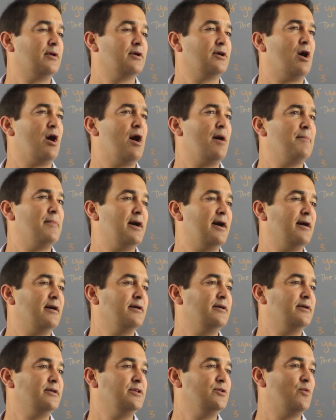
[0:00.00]

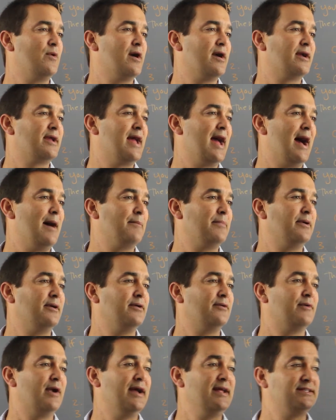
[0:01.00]
comma, you wear a cap,
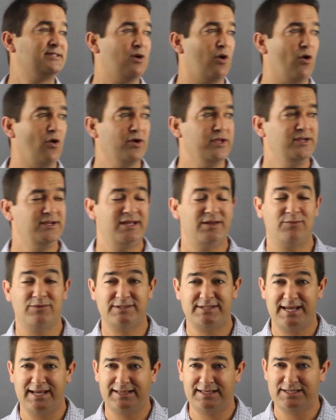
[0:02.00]
right? So all you did
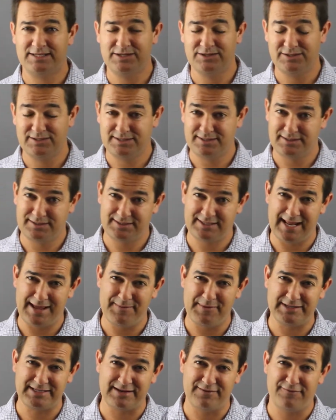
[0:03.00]
was take the two
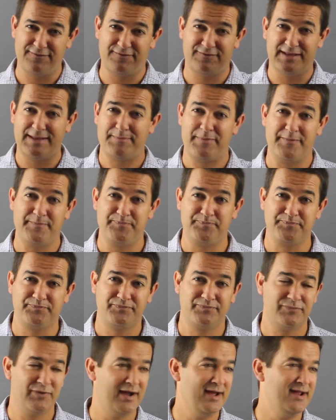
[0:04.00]
statements and flip them,
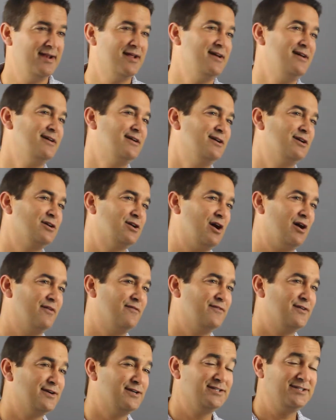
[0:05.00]
right?
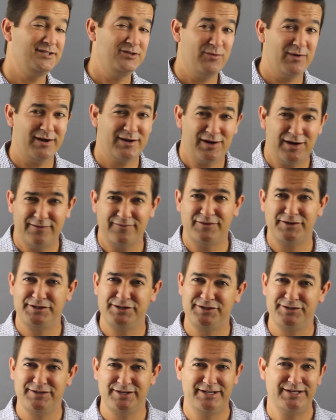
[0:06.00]
Converse, you wear Converse
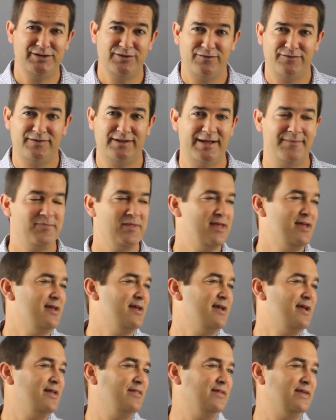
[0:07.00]
shoes, you can do a flip.
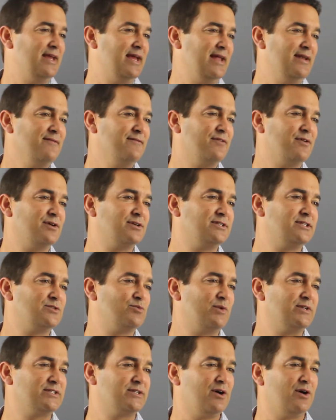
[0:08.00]
The inverse is
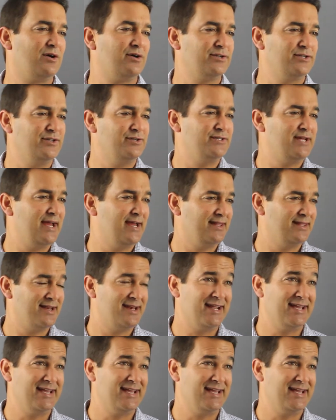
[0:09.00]
what's called you take the